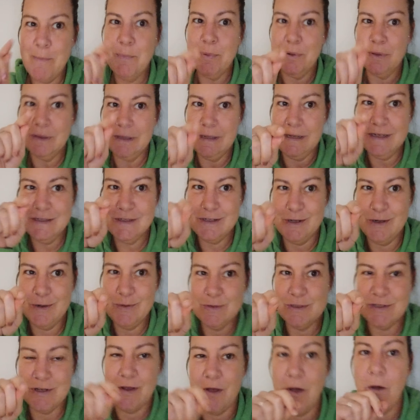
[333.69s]
please do
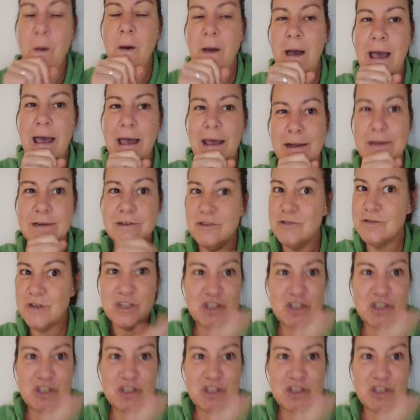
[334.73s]
so and